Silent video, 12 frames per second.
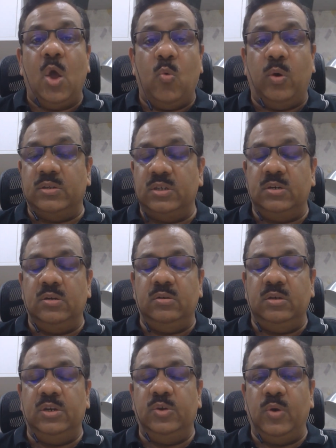
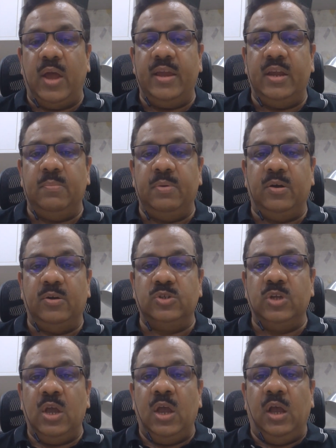Did you like it
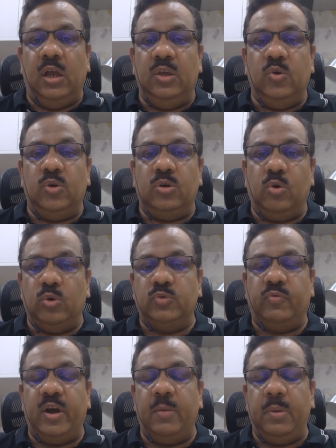because your close friend,